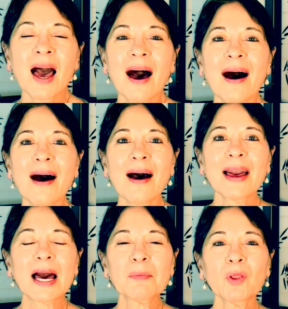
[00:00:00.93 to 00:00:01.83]
Hi,
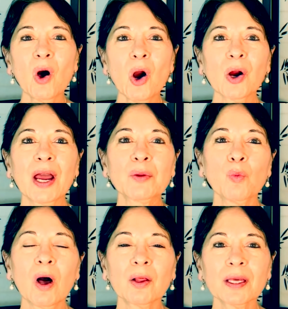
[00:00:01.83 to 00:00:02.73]
I'm Laura, and
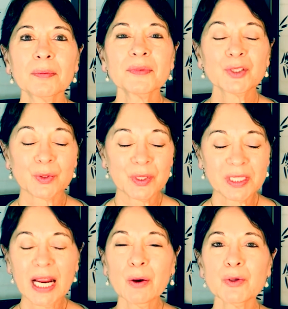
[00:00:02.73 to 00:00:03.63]
welcome to the
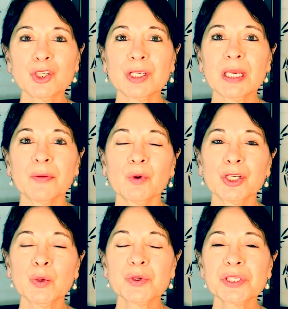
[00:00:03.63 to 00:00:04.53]
Tarot Genie, where
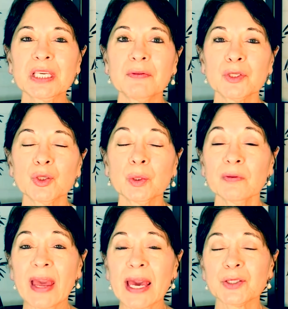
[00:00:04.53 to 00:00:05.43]
you receive
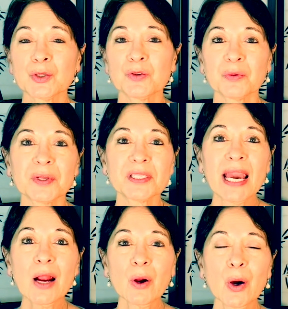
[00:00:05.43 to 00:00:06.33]
intuitive answers from the
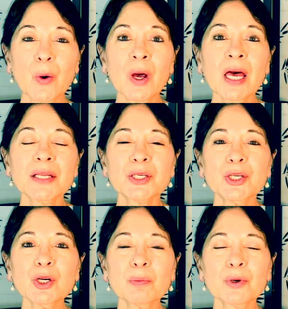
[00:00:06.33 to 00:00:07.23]
tarot to
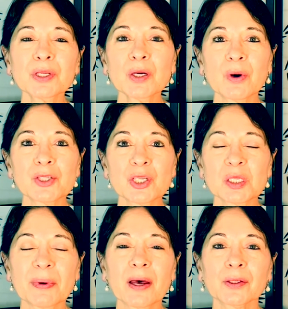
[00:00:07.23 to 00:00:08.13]
your burning questions
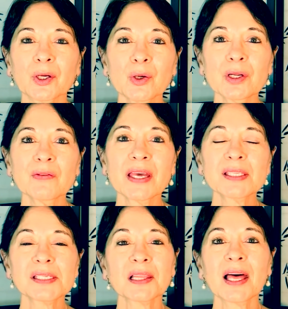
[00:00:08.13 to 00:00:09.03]
about current
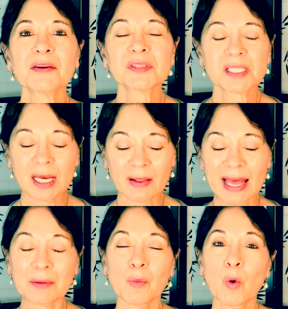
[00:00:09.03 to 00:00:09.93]
events, lifestyle,
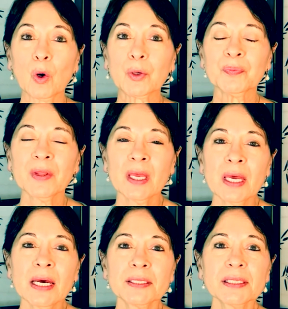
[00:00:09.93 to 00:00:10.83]
and more.
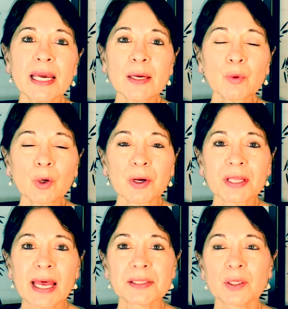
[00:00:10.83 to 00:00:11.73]
Today, we're going to
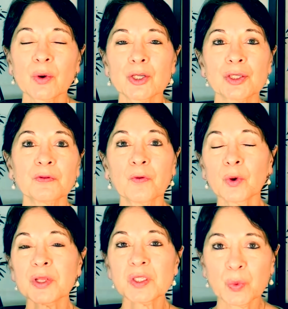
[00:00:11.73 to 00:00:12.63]
ask the question for
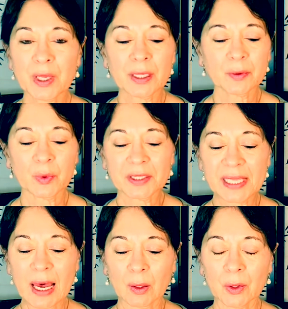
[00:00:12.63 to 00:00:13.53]
this week, the week's
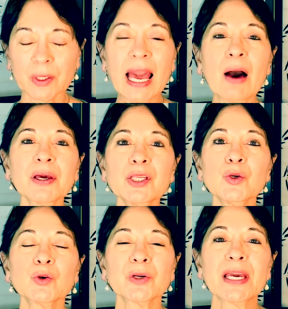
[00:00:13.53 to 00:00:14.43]
outlook how can you
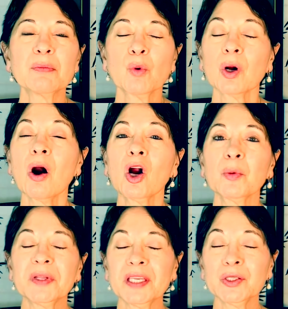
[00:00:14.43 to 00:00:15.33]
create more
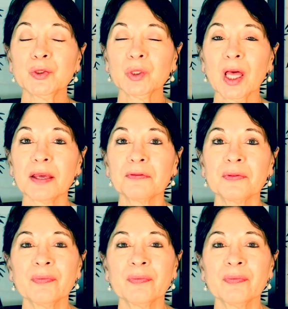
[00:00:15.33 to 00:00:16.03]
harmony in your life,